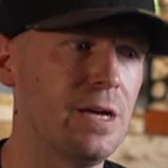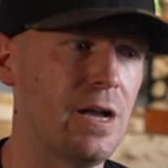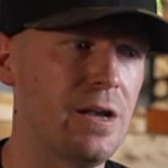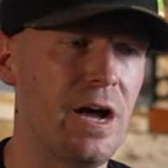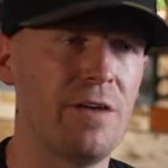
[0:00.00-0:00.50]

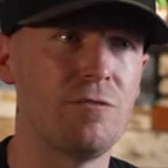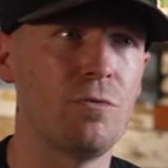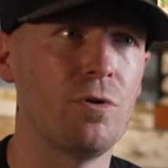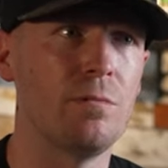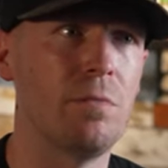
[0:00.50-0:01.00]
and not have to
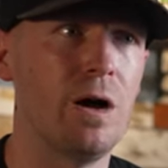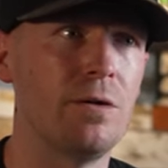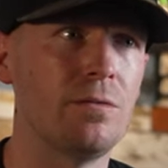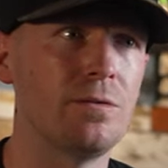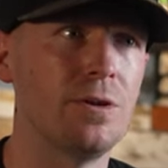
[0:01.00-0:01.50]
worry
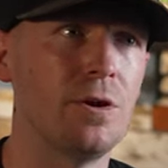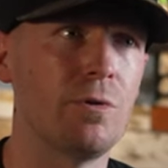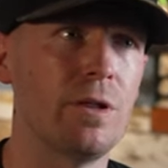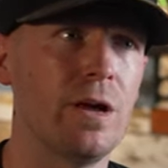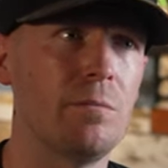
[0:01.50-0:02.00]
about, you know,
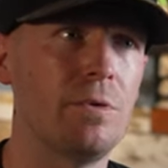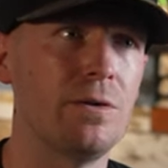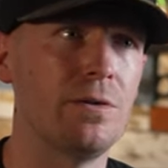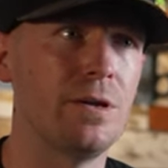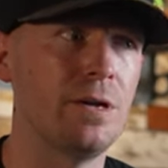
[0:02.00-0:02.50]

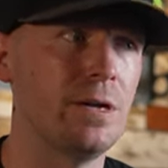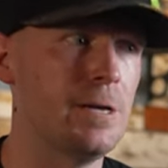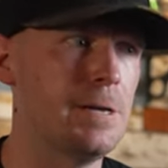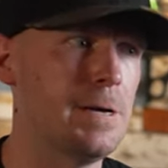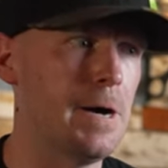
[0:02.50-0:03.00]
reliability,
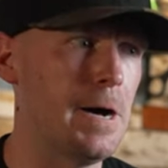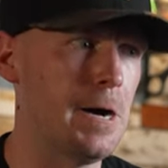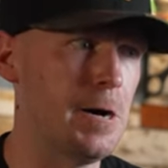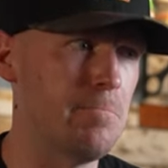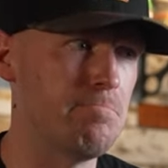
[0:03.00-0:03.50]

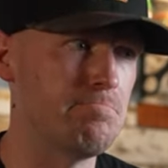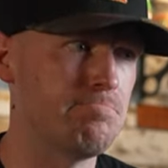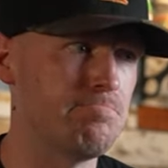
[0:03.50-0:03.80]
you